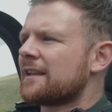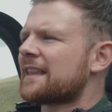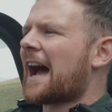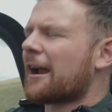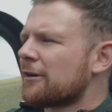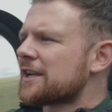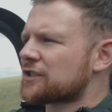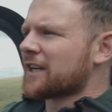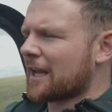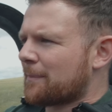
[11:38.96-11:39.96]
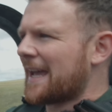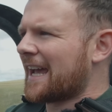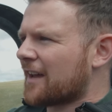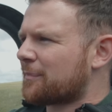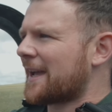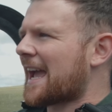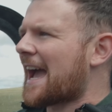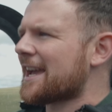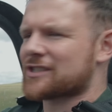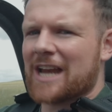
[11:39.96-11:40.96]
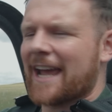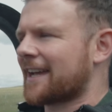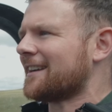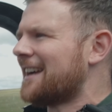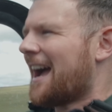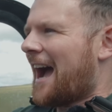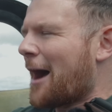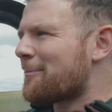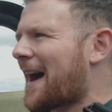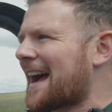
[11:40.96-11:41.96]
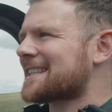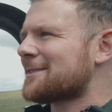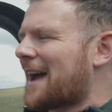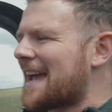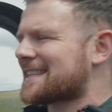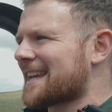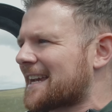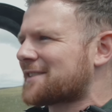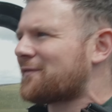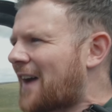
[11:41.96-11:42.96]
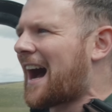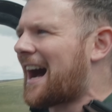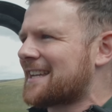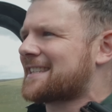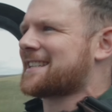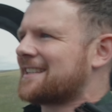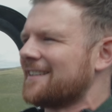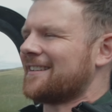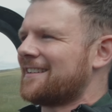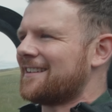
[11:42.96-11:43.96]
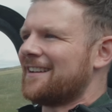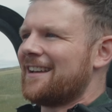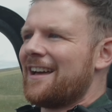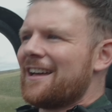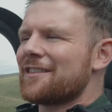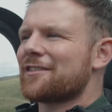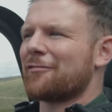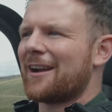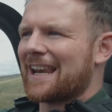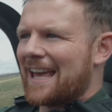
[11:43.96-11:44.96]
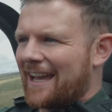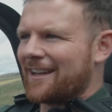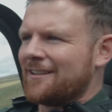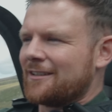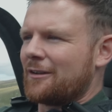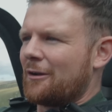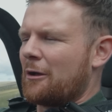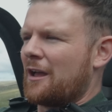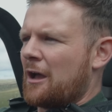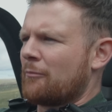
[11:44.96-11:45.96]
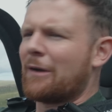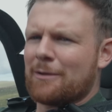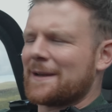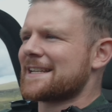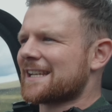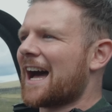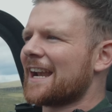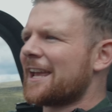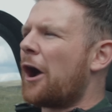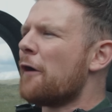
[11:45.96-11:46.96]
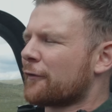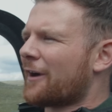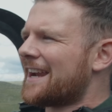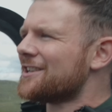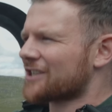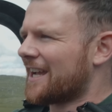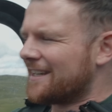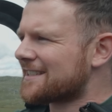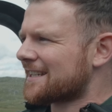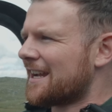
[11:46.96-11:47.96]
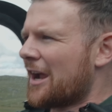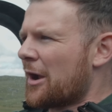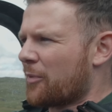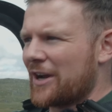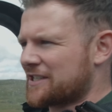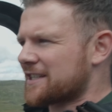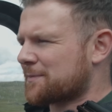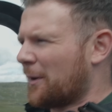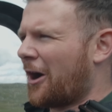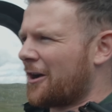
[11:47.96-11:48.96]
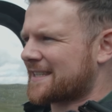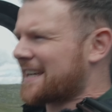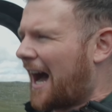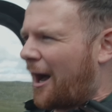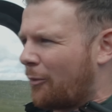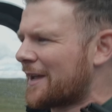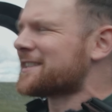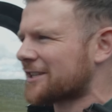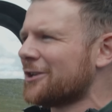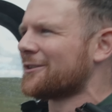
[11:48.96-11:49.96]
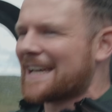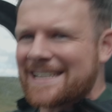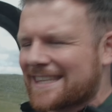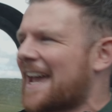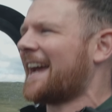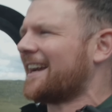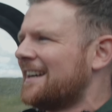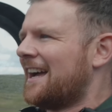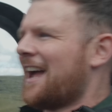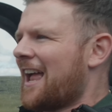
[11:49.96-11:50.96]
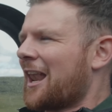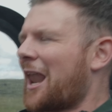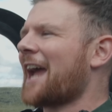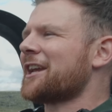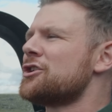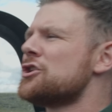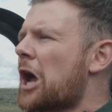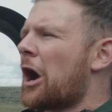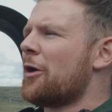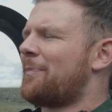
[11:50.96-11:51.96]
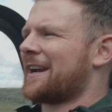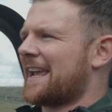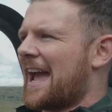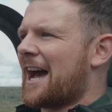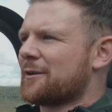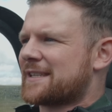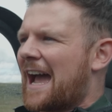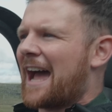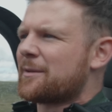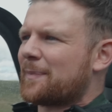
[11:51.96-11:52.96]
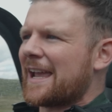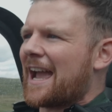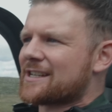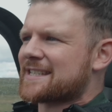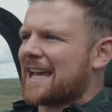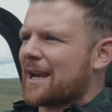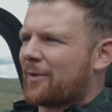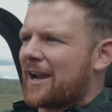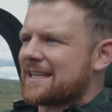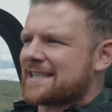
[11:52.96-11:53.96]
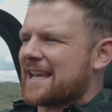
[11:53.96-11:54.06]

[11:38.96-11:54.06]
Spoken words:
that original appeal of PH like a back to basics, fast, thrilling, probably slightly over-engined British sports car. We do this thing like nobody else, and PH celebrates